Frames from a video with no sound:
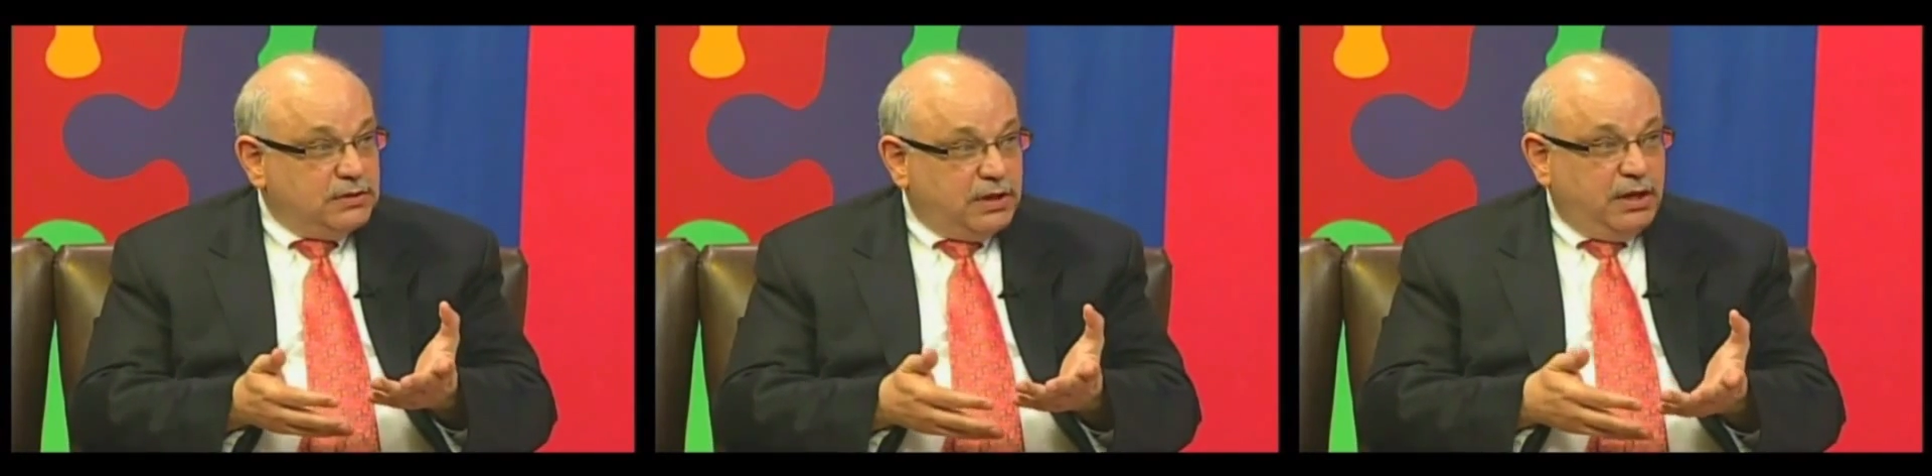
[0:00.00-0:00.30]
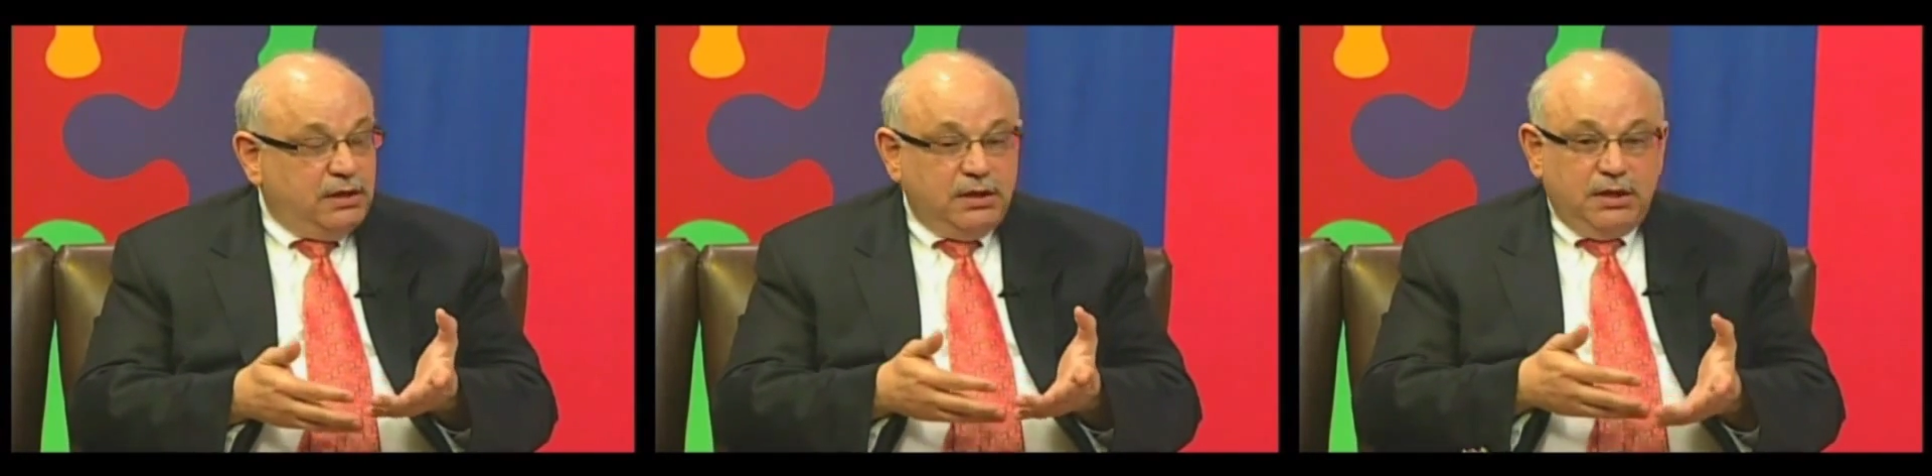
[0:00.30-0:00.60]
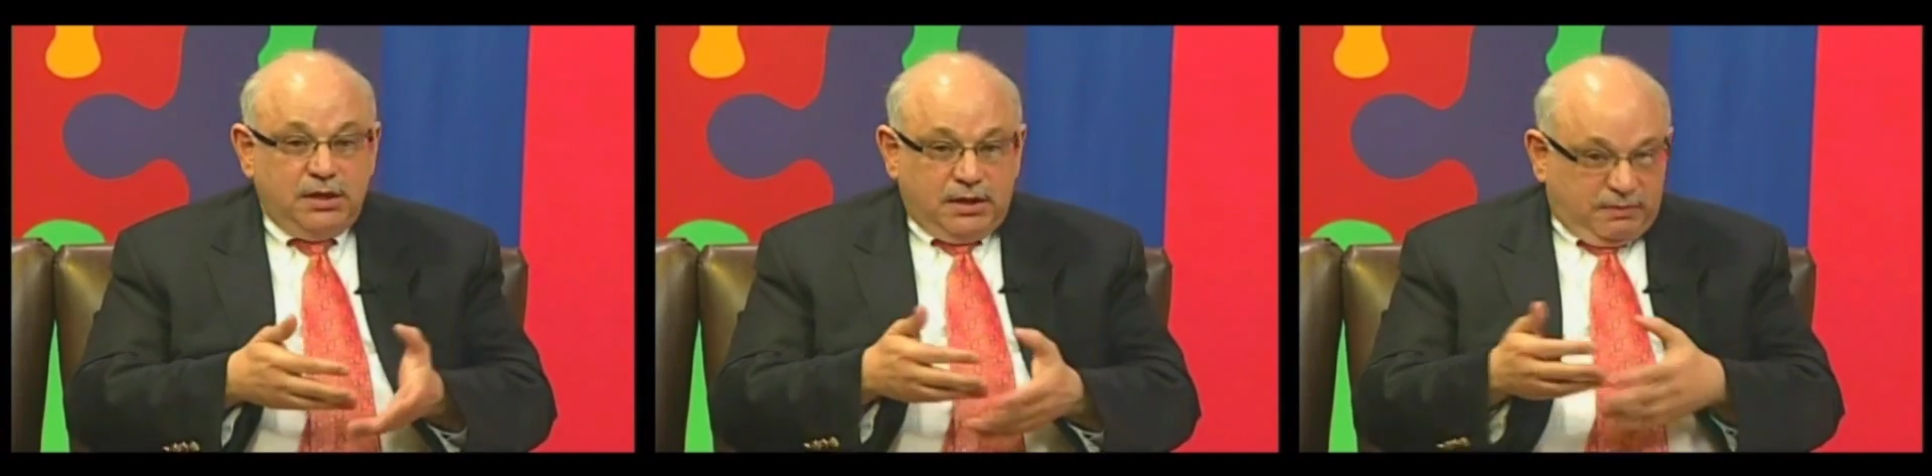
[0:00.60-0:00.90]
They
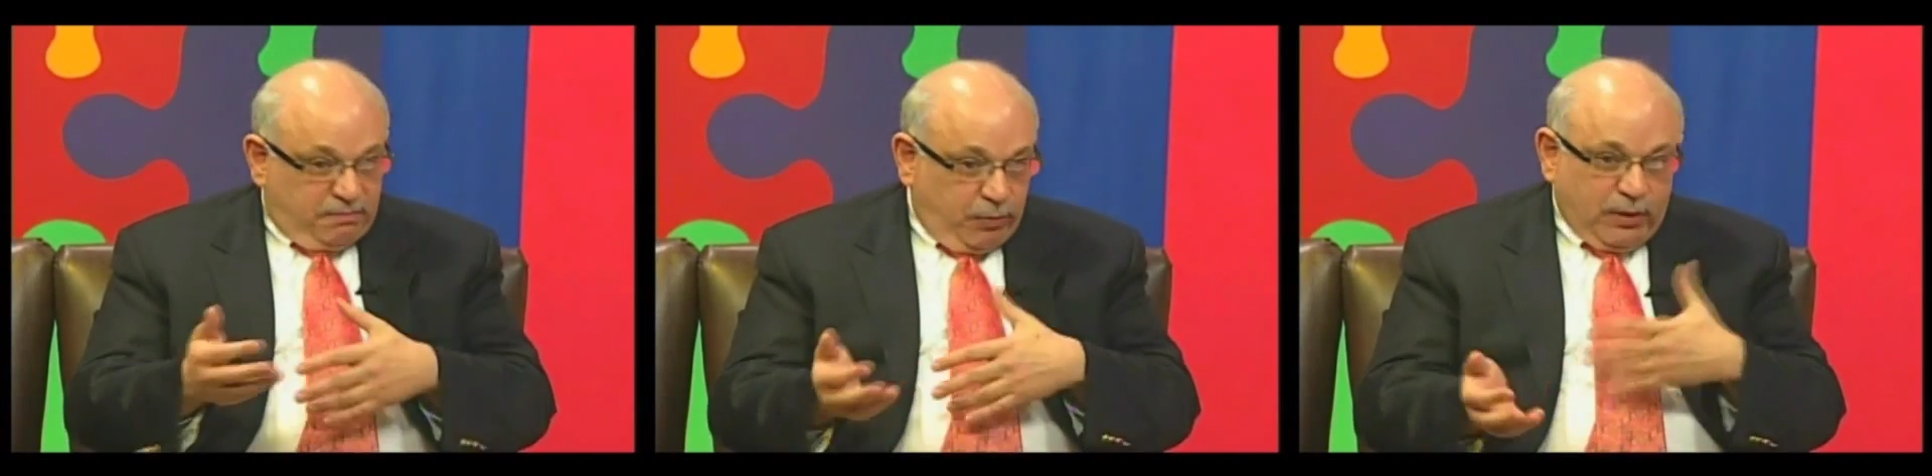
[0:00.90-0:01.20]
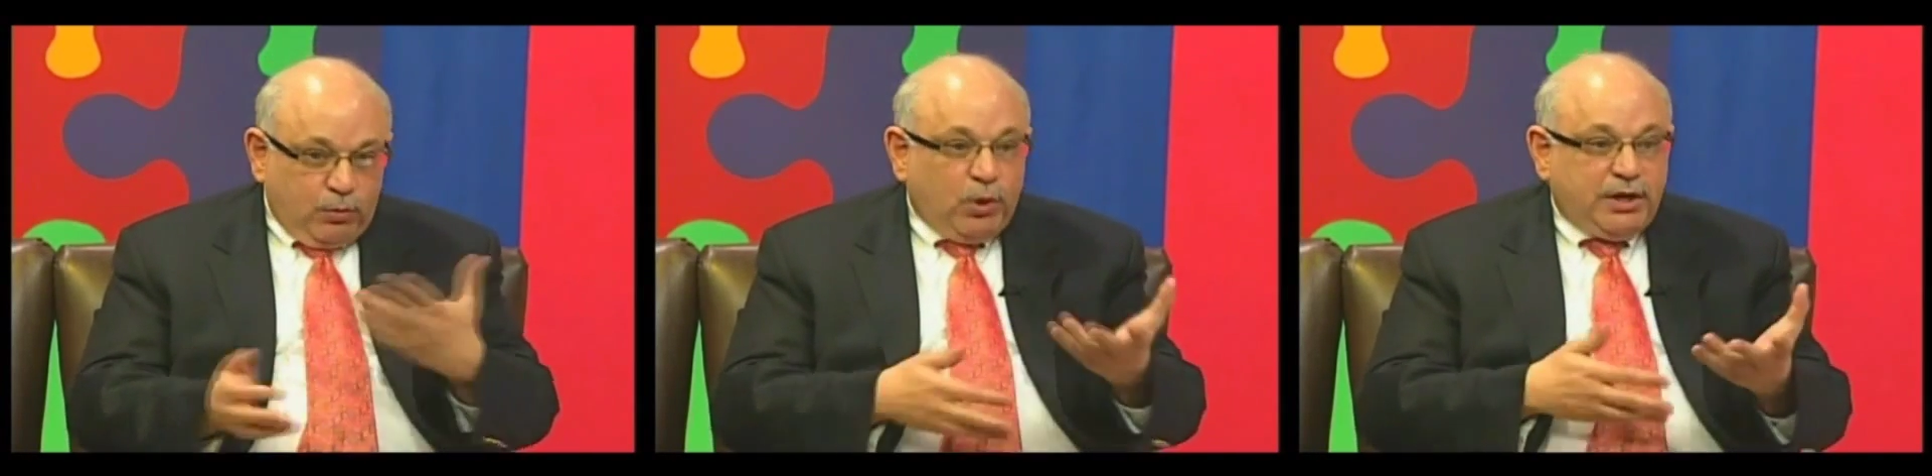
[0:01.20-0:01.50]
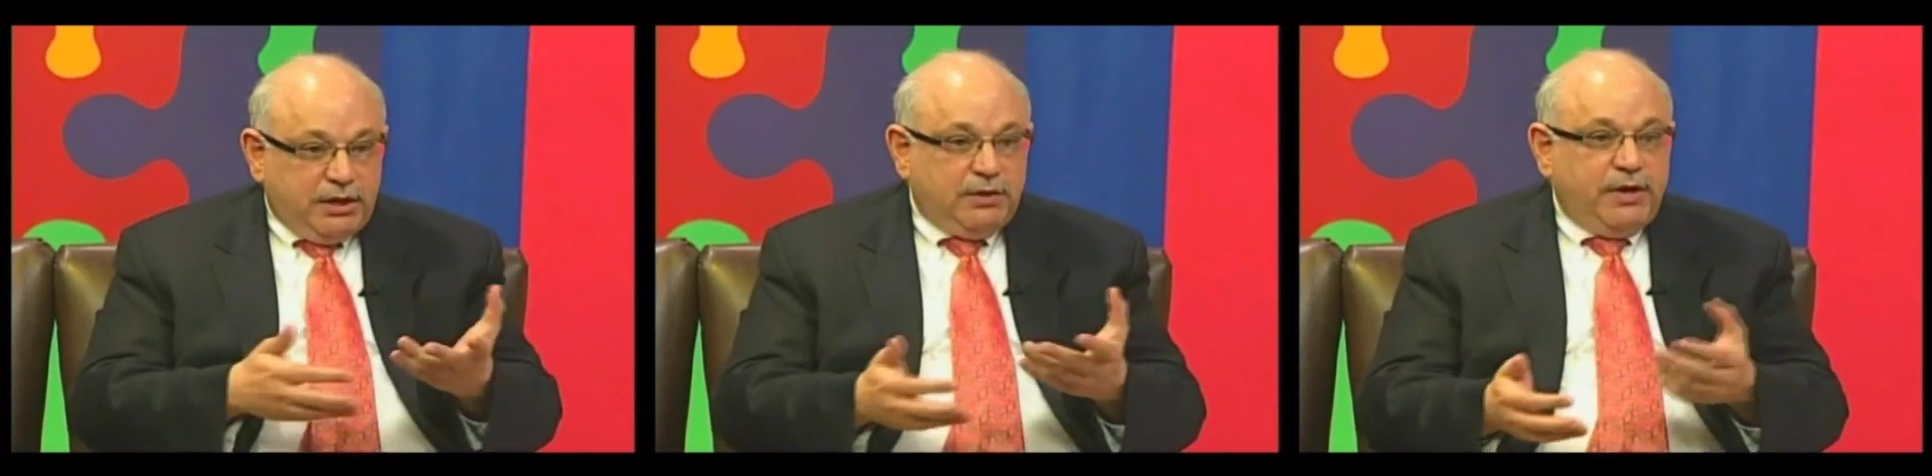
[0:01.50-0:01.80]
want to
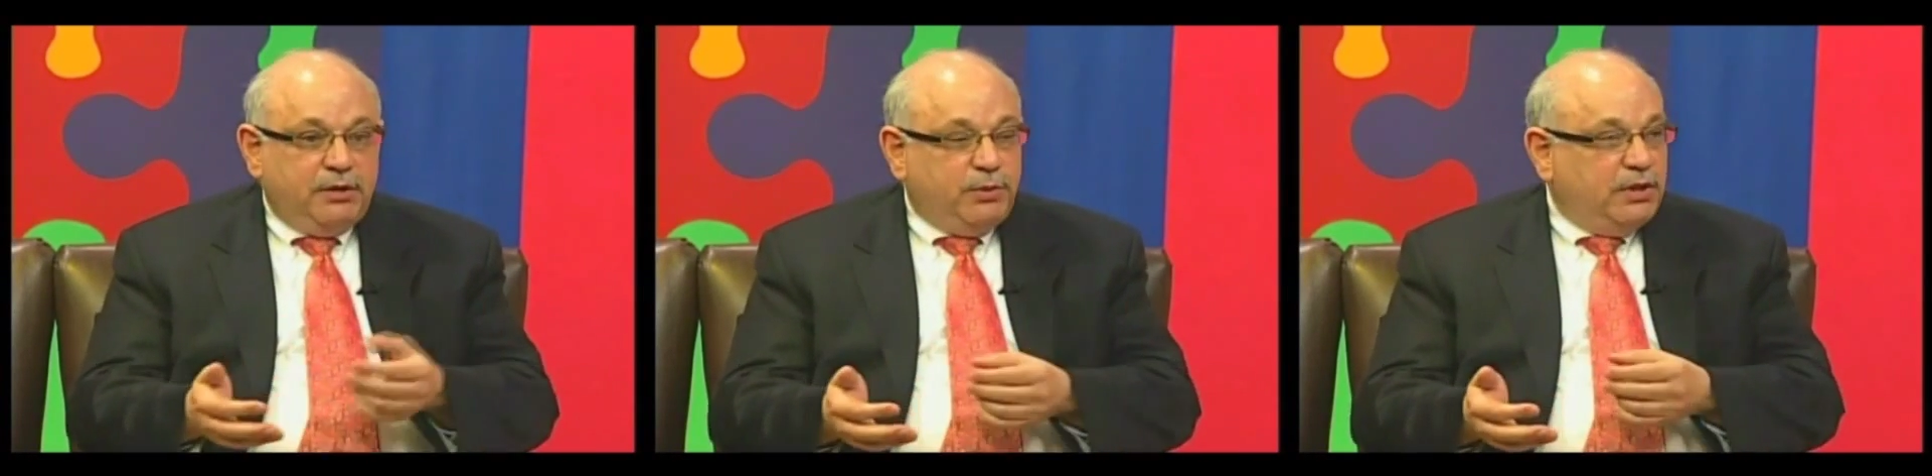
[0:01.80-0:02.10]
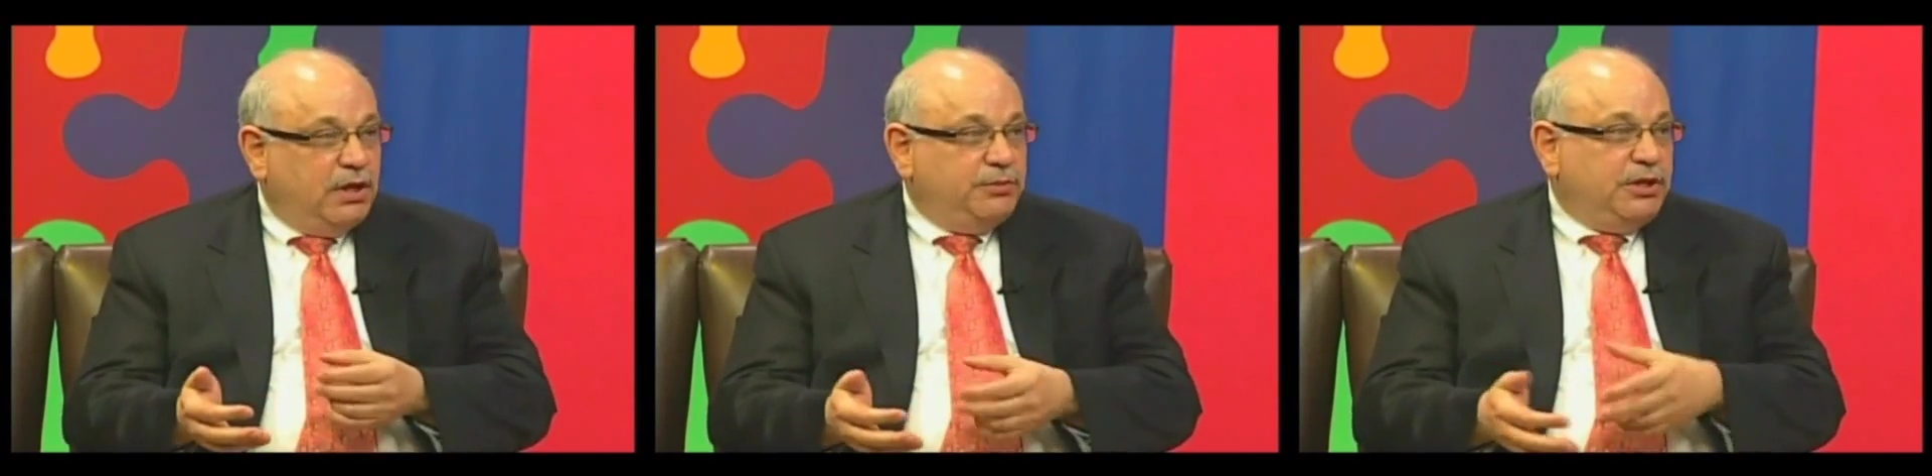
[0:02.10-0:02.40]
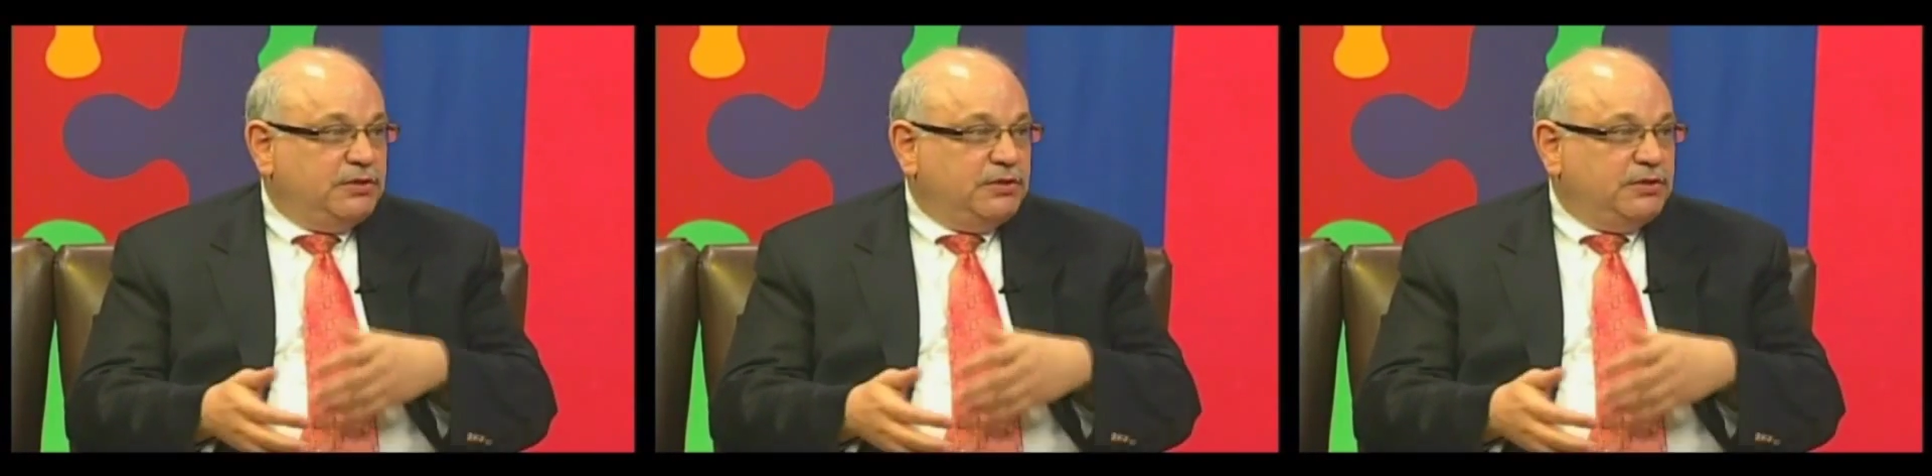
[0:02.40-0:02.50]
interact with objects